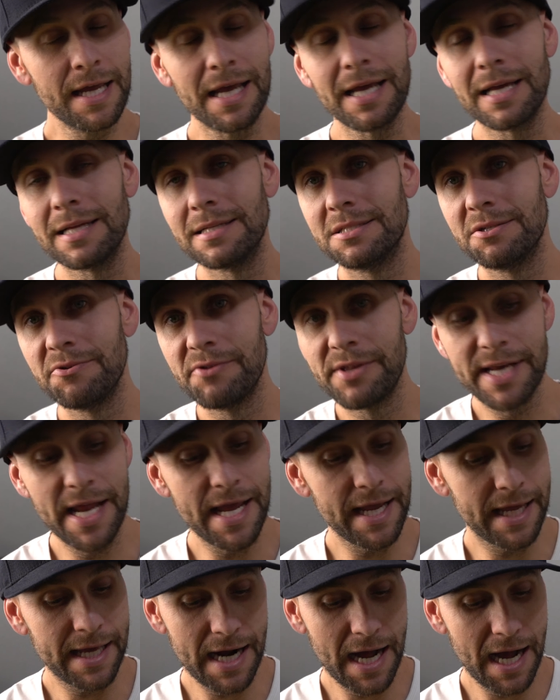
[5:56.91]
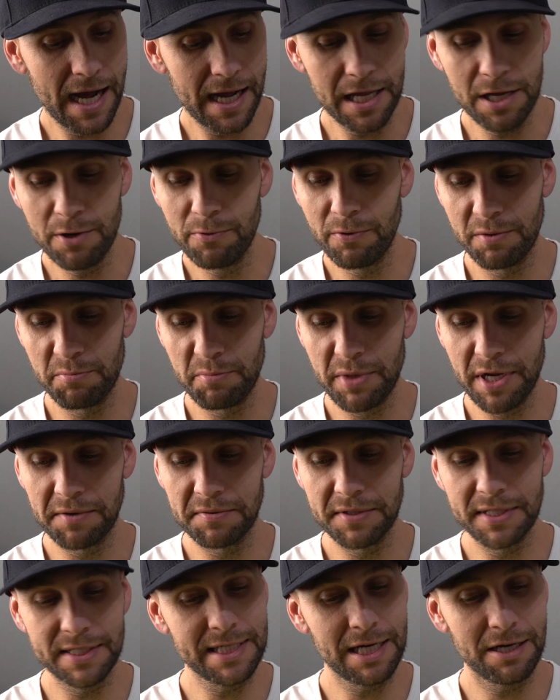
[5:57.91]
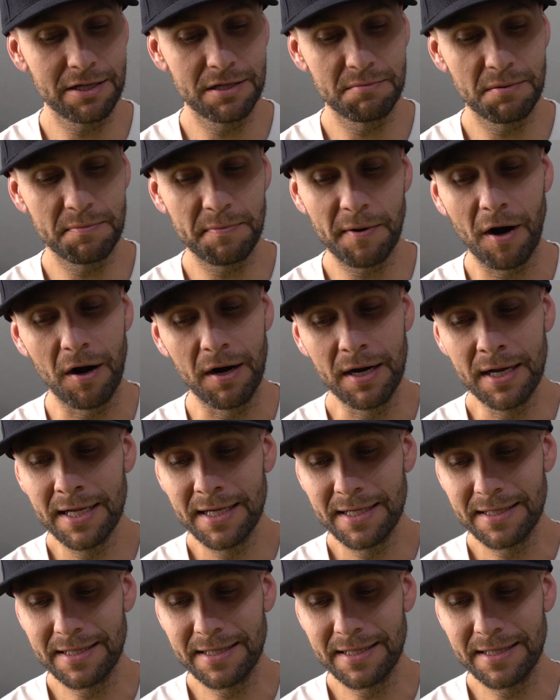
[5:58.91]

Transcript: and to the naked eye, you wouldn't be able to tell them apart.